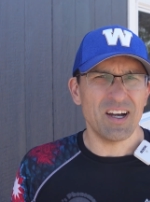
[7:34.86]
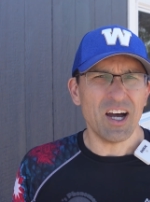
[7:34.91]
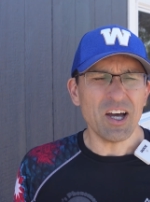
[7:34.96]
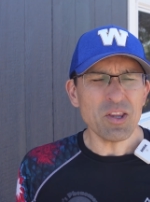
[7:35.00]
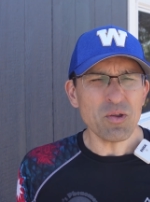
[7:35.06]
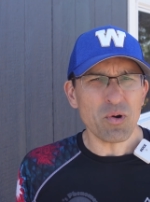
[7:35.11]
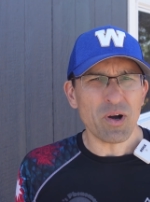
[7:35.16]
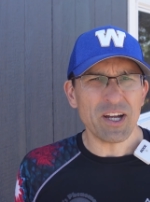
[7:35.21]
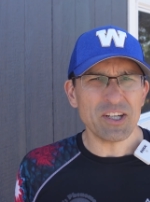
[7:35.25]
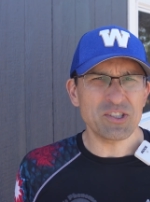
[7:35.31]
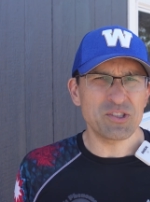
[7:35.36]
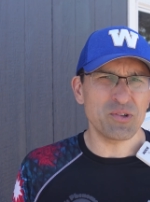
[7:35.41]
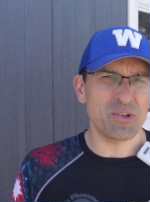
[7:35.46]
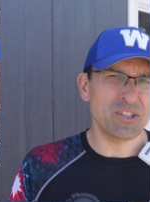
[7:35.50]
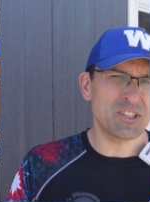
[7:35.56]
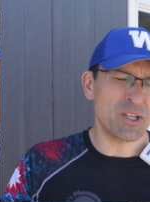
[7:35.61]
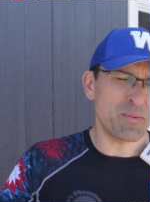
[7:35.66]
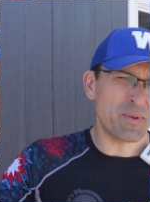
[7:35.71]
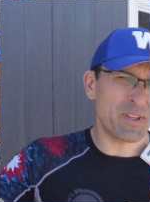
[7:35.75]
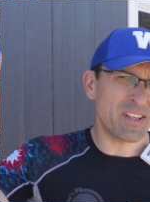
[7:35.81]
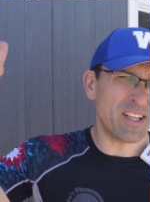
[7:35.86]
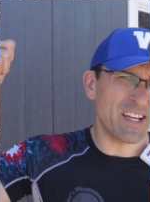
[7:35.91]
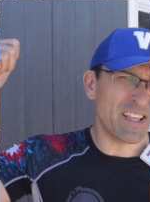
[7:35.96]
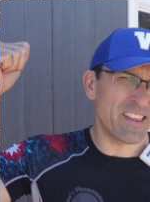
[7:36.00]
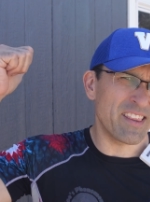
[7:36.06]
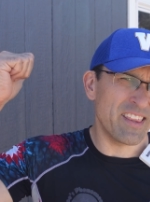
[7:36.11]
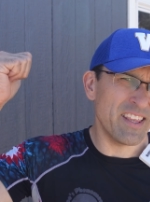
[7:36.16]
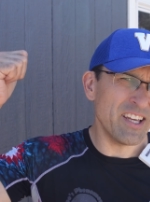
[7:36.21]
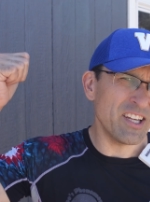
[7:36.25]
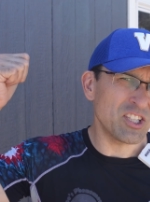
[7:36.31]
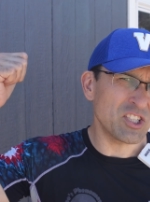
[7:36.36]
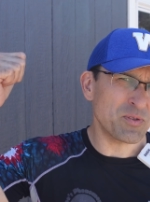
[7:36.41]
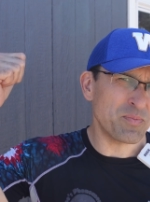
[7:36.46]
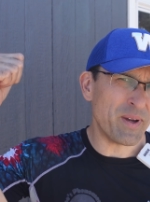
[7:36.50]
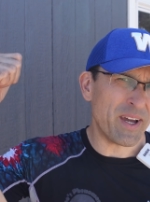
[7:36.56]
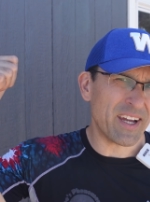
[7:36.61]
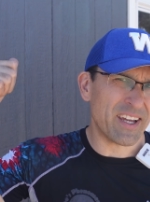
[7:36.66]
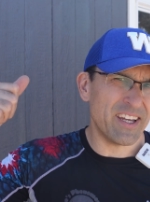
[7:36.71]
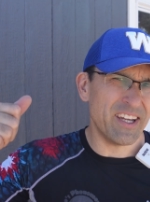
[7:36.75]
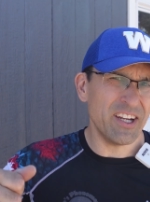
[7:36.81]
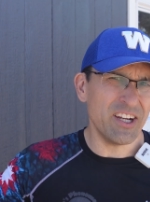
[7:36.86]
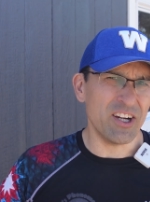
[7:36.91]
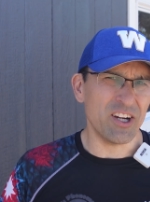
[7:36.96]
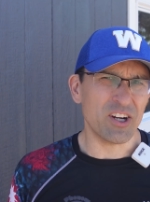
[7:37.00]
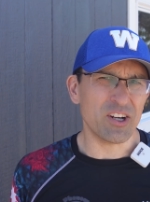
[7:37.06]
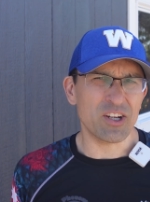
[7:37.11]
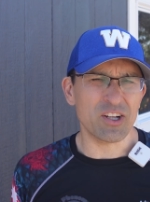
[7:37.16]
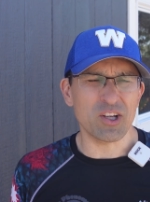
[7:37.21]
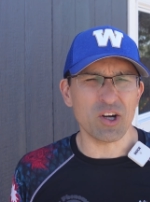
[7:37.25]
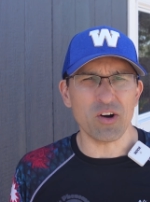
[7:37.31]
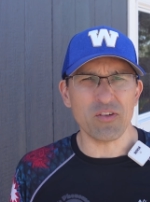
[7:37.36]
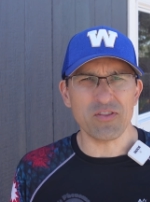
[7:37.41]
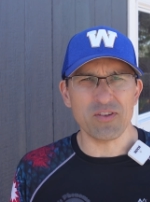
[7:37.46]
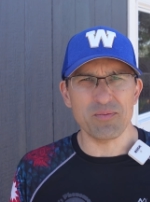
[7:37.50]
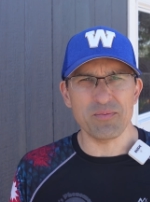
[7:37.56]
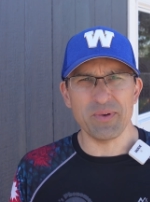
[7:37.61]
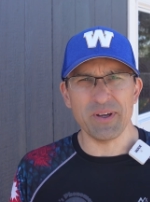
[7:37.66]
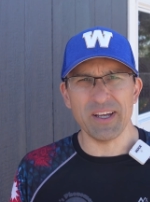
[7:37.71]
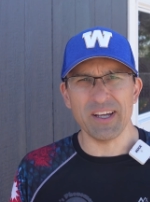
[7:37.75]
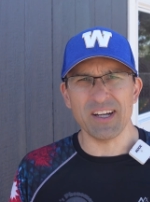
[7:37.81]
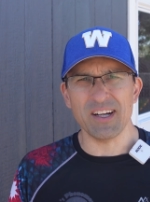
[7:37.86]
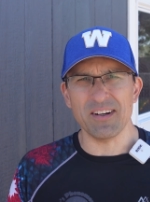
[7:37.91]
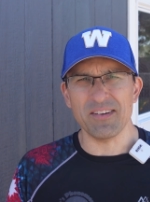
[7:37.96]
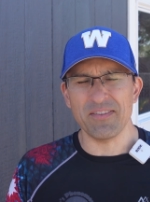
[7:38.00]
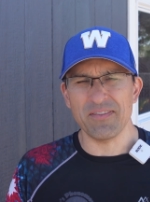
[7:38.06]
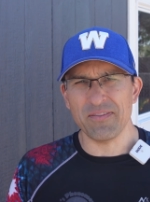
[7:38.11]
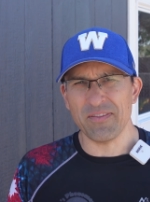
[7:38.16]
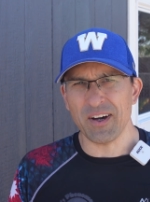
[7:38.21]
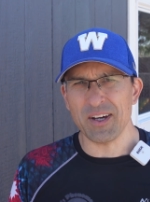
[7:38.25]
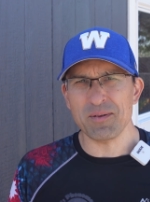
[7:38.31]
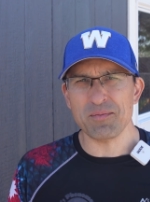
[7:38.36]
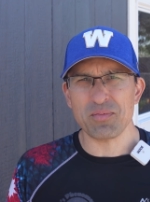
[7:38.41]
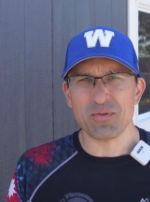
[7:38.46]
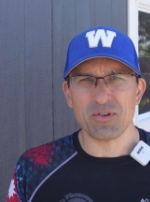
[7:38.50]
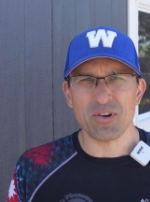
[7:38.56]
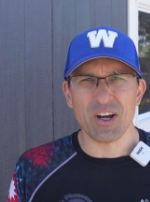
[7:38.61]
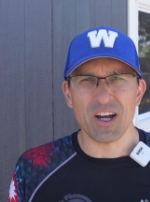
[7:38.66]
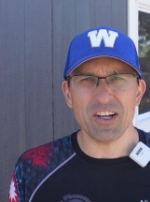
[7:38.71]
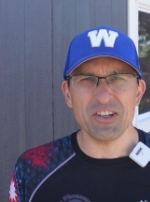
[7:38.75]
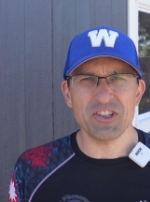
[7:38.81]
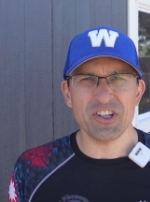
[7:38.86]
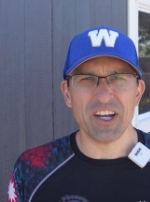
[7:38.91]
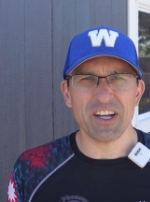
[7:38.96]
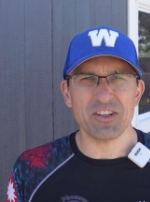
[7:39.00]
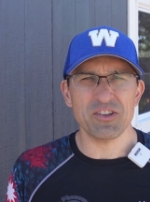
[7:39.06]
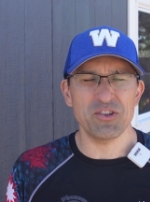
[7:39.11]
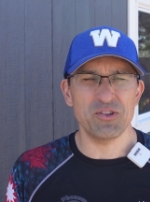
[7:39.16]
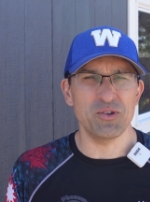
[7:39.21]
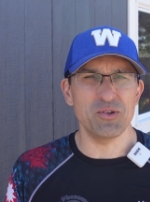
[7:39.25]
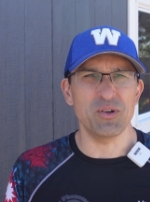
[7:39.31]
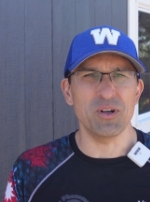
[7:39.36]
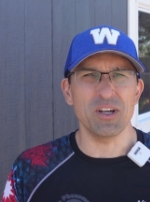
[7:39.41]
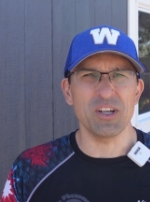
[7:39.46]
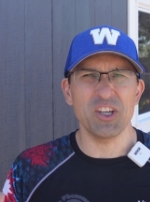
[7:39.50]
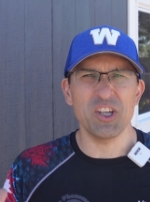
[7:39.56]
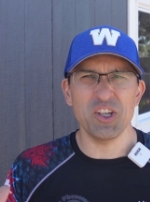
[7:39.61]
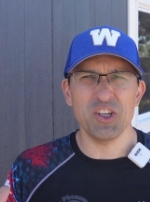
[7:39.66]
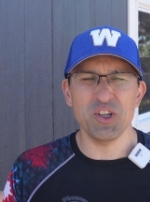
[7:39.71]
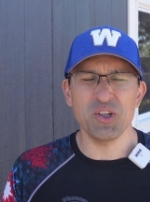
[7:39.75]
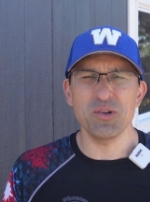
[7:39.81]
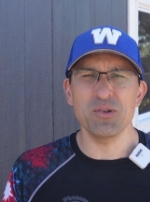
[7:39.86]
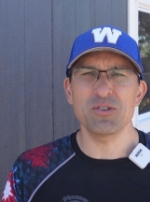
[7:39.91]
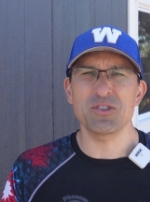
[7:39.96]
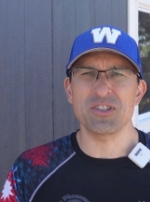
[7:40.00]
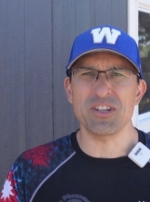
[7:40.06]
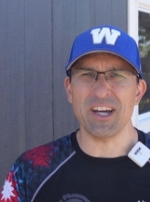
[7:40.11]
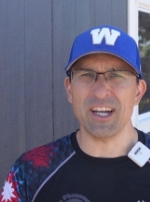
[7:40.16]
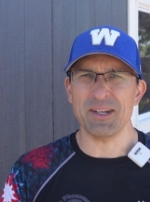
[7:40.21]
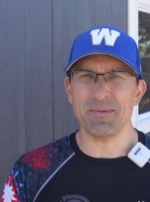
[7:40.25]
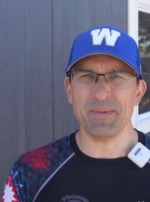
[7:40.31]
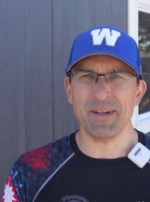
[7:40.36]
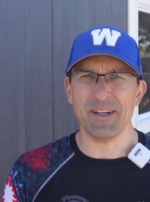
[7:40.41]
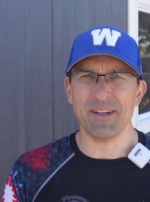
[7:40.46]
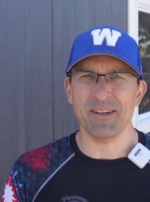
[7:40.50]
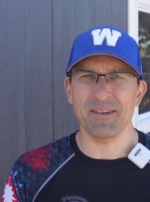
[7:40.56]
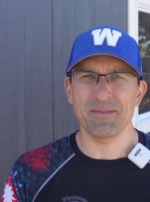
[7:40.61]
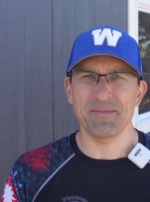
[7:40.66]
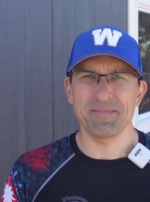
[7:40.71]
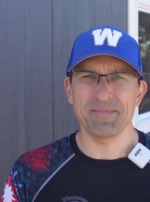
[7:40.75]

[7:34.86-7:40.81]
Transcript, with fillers: Otherwise, doing something like this back here could go from being a fun project to a huge nightmare.